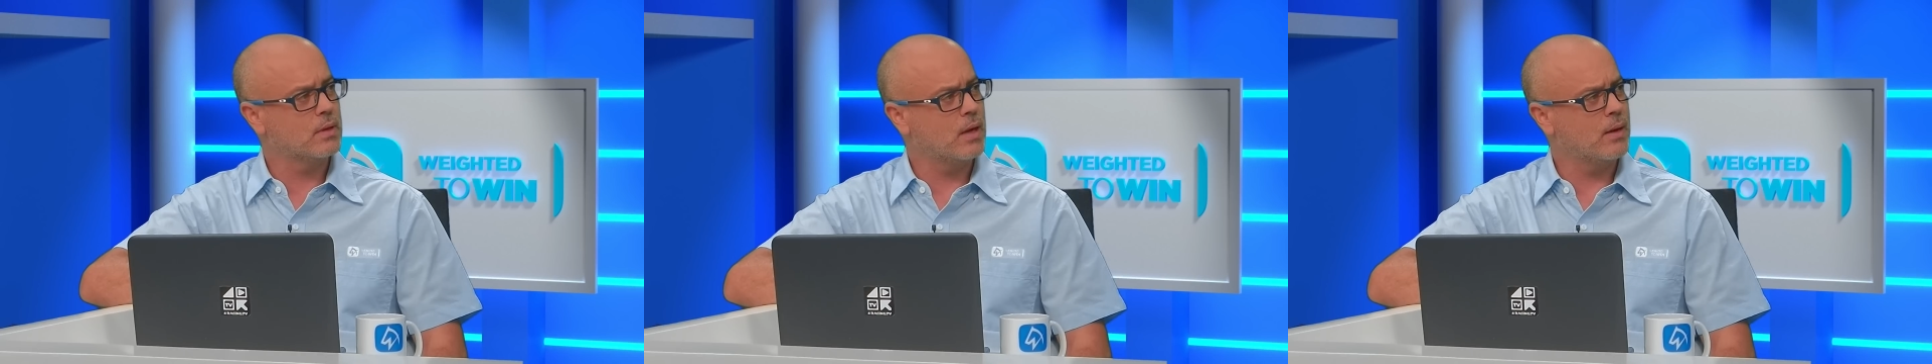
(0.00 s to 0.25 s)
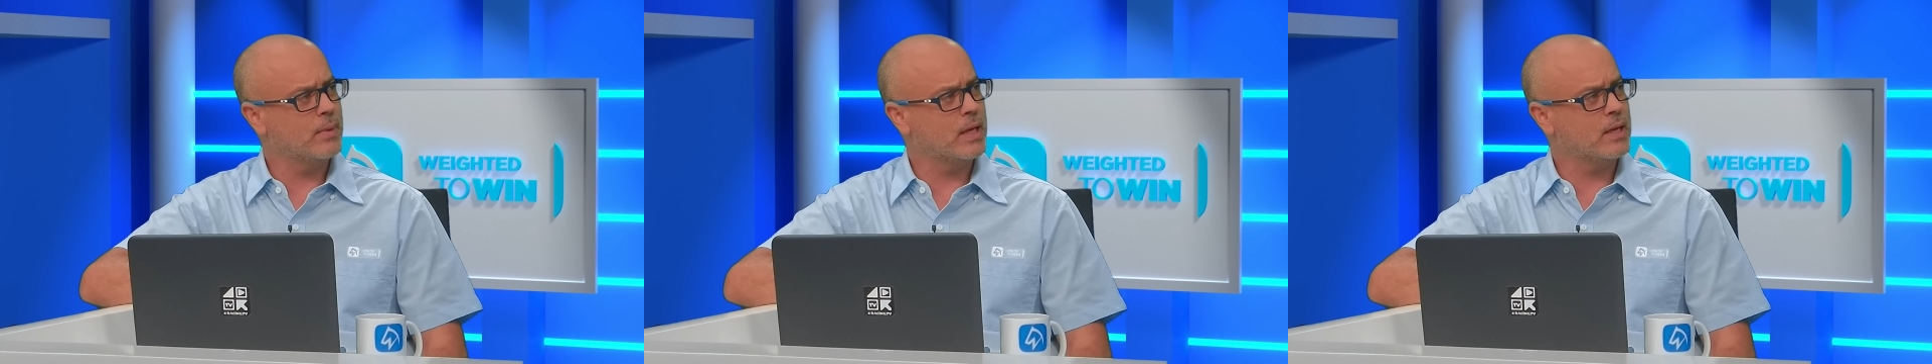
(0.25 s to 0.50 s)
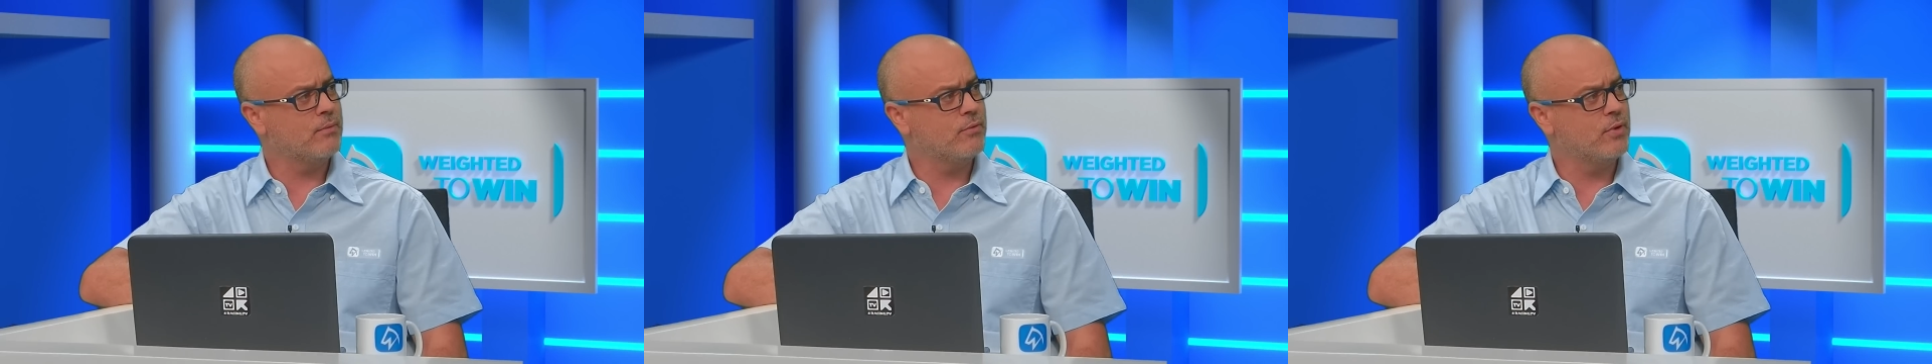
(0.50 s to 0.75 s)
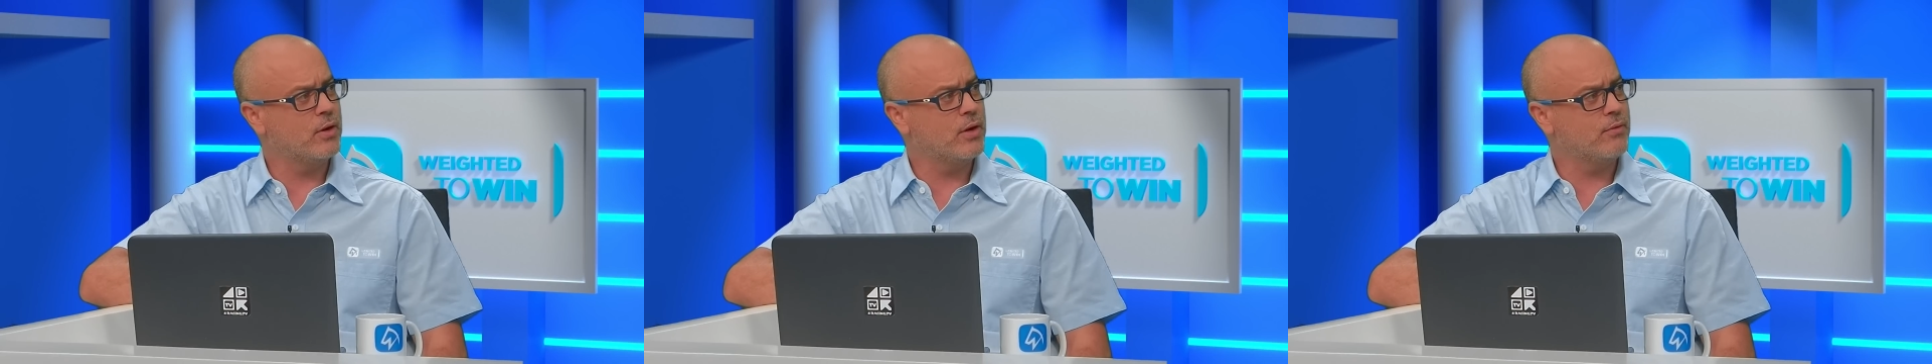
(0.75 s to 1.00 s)
I make him
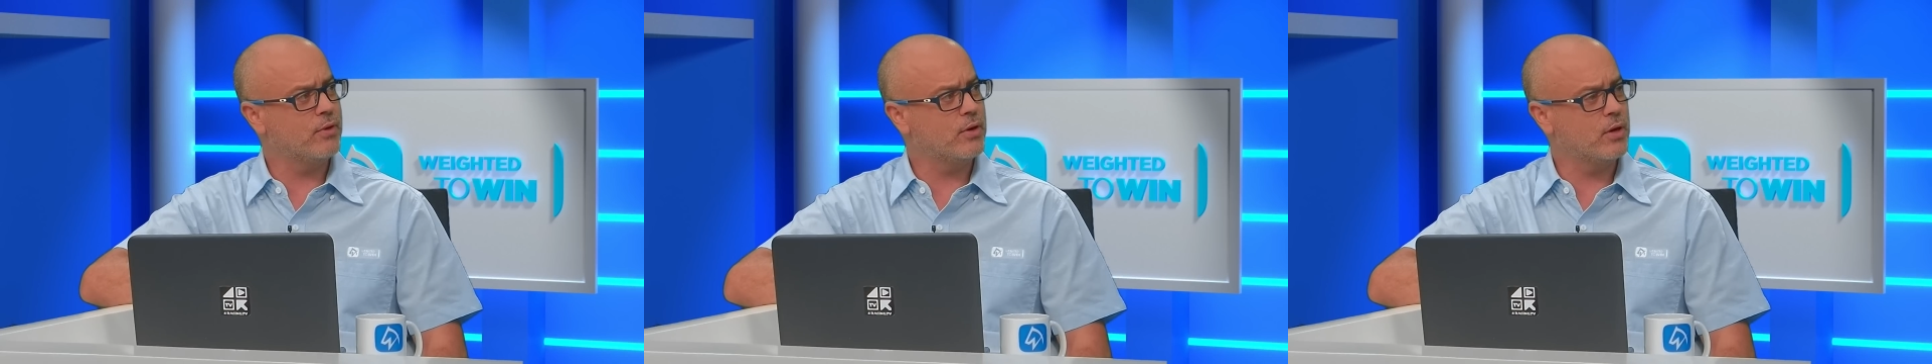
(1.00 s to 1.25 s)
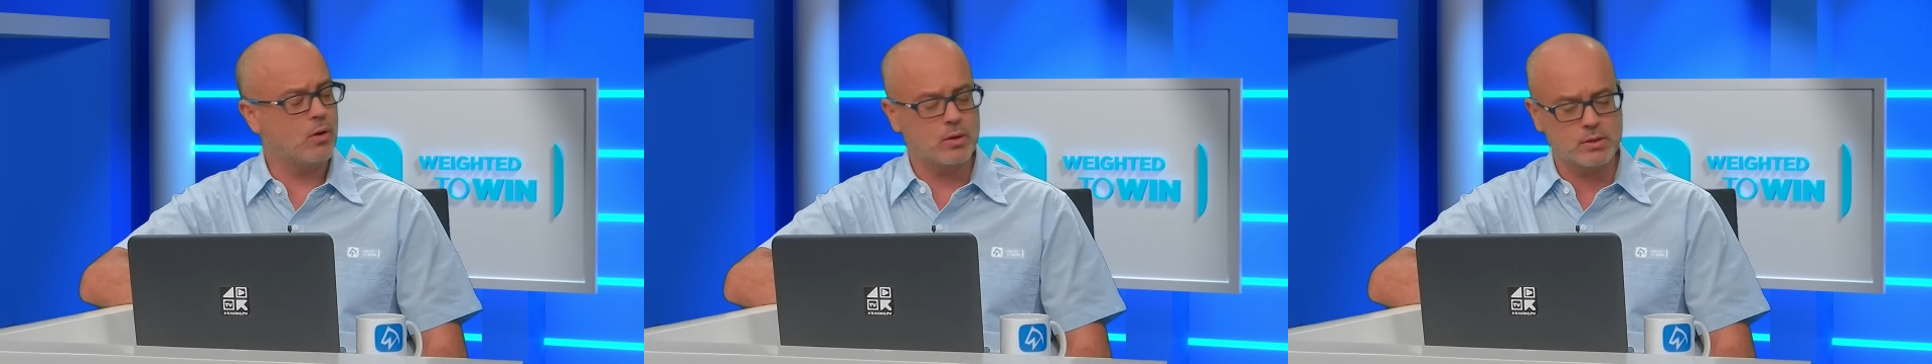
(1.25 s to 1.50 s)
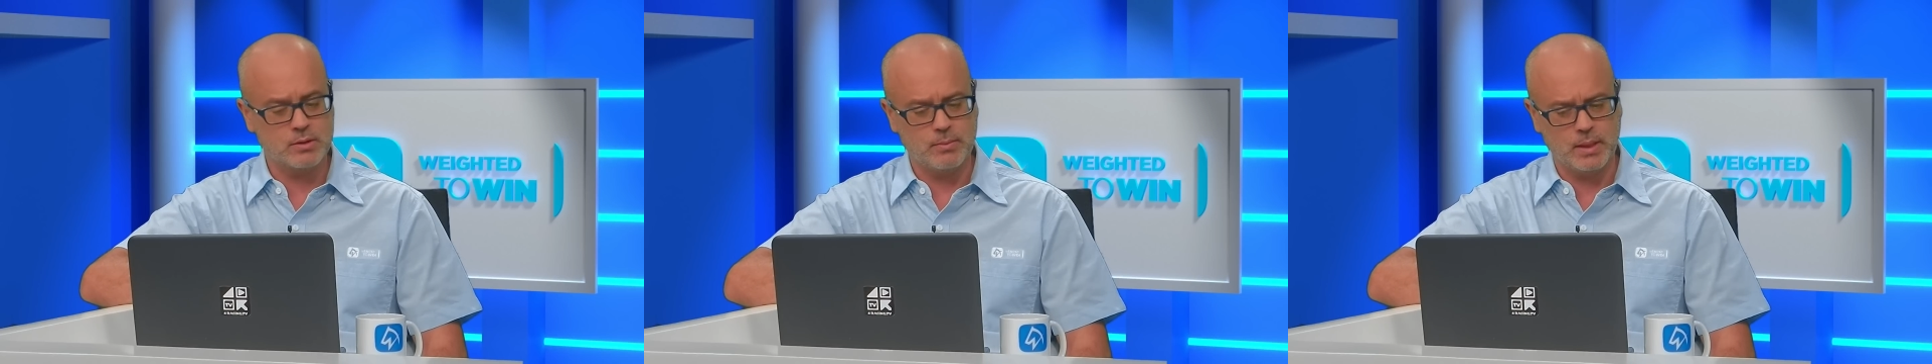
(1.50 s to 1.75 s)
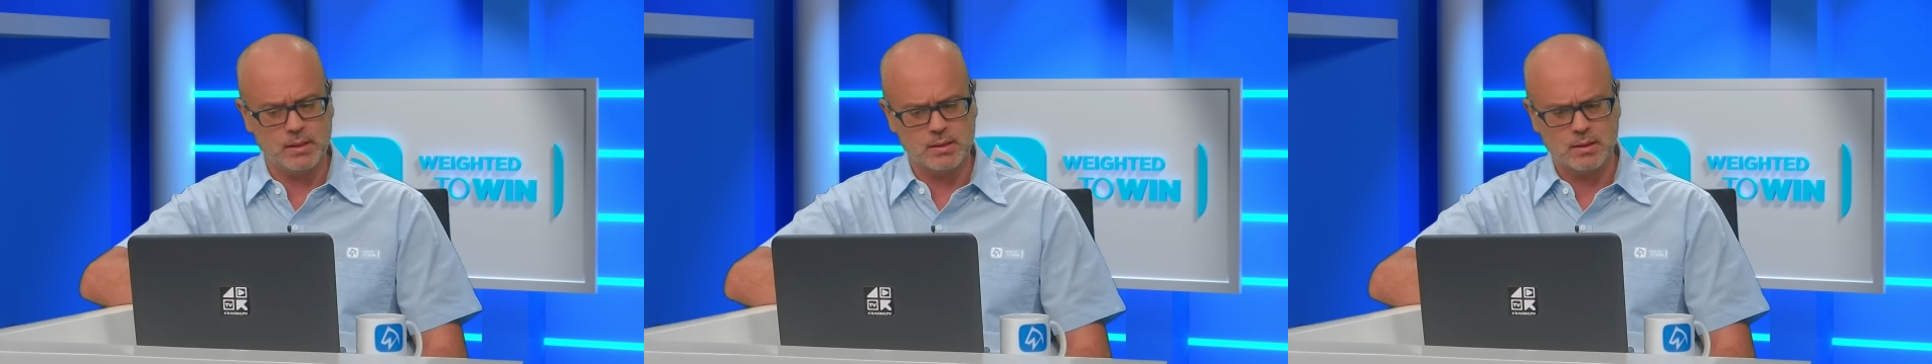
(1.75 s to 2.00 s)
very, very hard to
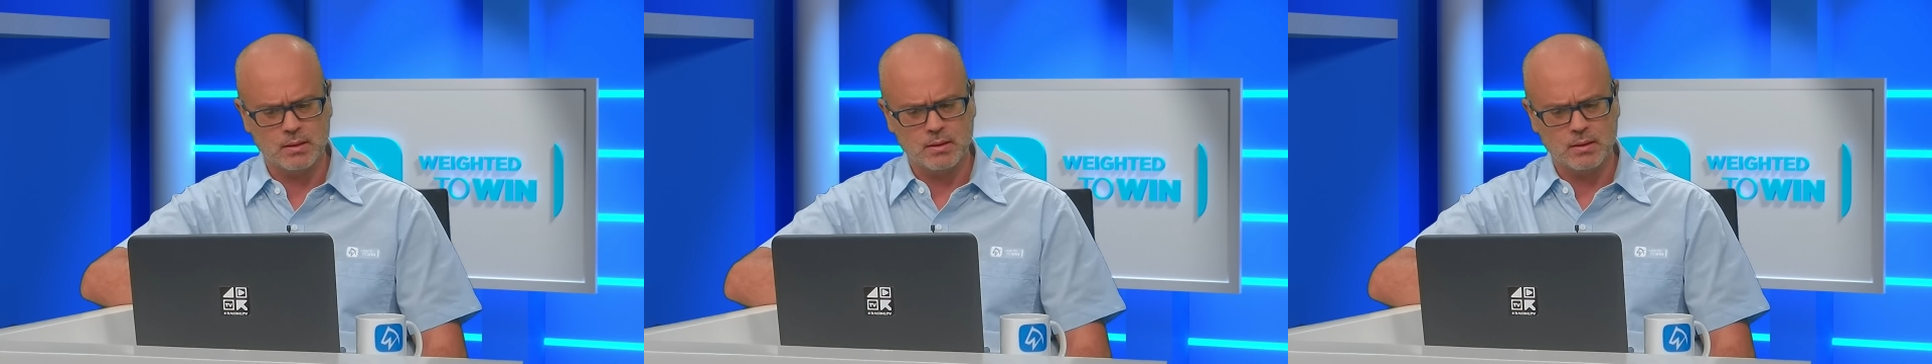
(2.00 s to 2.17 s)
beat.